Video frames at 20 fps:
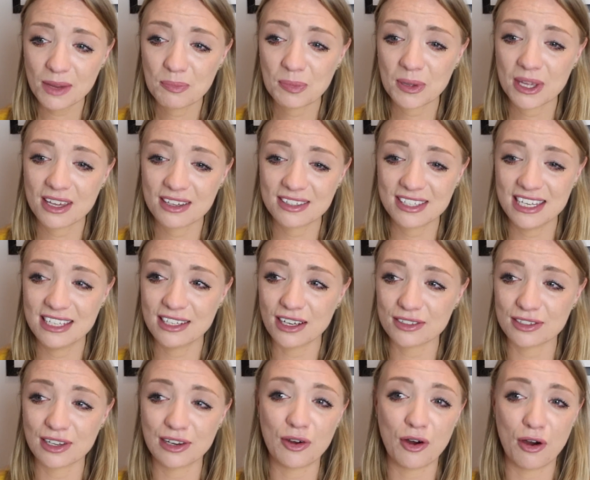because he
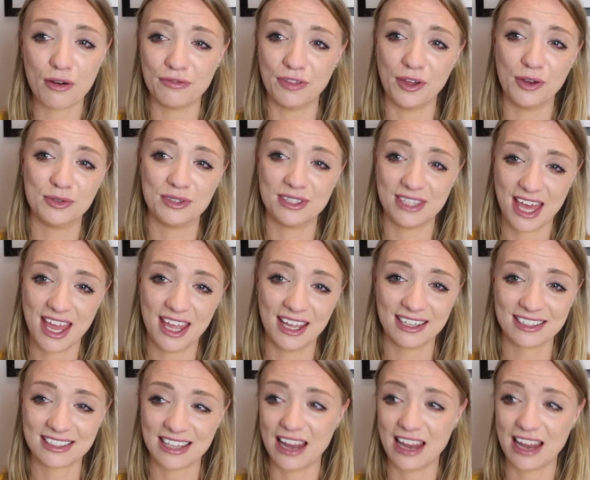does a lot of those things,